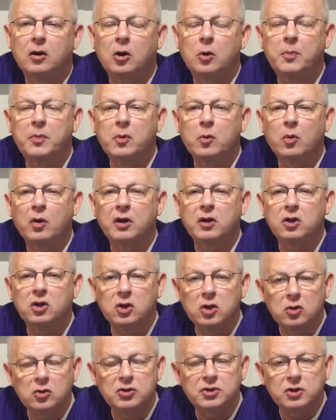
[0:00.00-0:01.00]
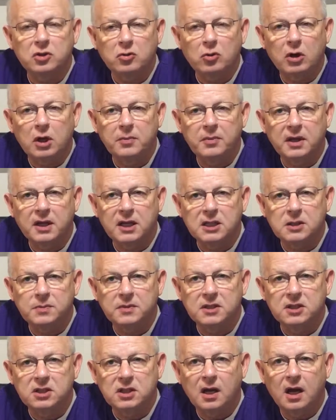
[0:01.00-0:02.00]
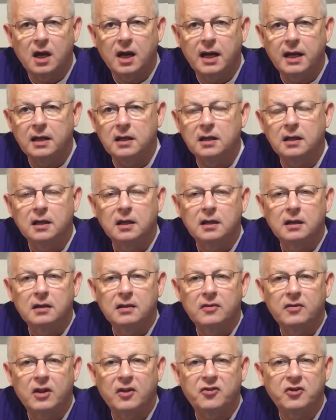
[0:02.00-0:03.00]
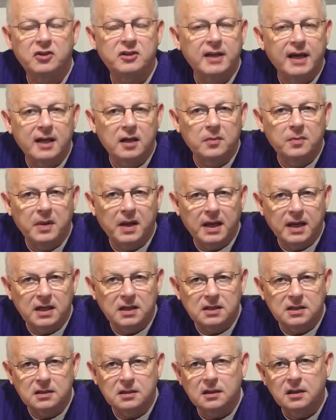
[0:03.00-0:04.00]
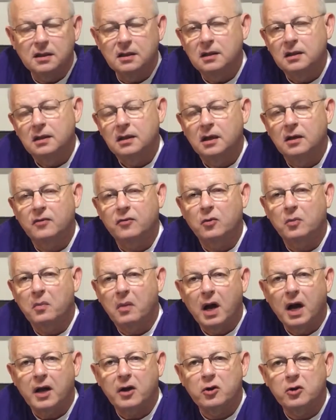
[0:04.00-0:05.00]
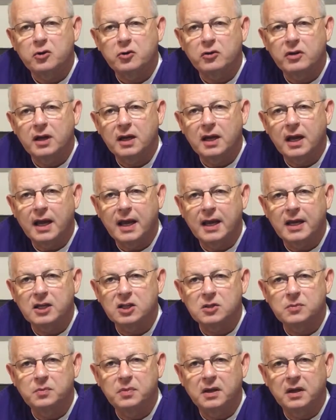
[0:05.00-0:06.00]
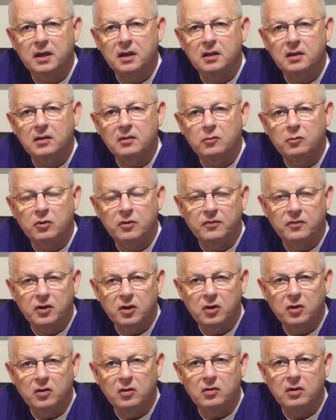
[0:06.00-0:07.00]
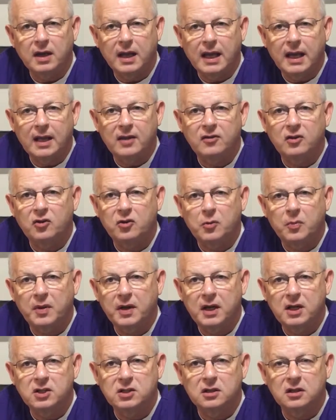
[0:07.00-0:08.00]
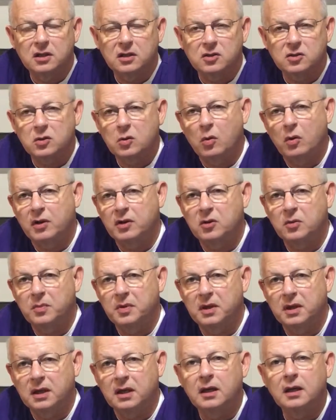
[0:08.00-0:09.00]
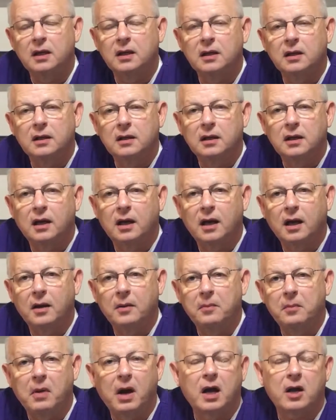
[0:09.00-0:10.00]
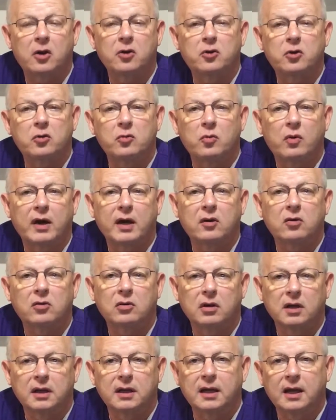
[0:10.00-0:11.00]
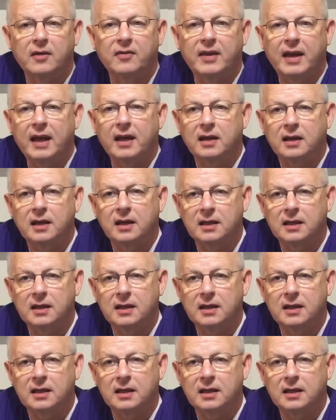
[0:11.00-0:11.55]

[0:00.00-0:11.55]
opioid use agreement has been signed, that the database for monitoring has been reviewed, and that the patient is going to be monitored regularly in that